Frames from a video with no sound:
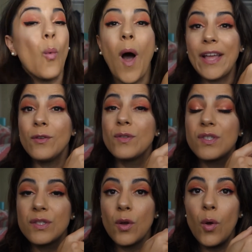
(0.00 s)
Wild
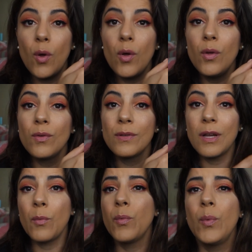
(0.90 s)
Soul,
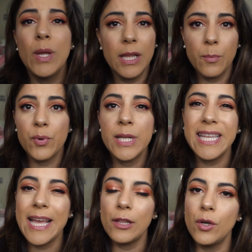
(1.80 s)
really
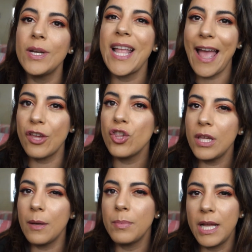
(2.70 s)
pretty yellow. It
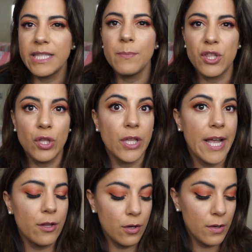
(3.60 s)
actually applies much
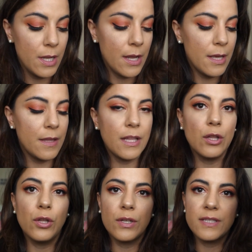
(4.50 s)
lighter than
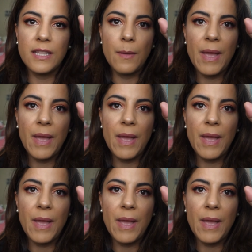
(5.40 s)
it looks in the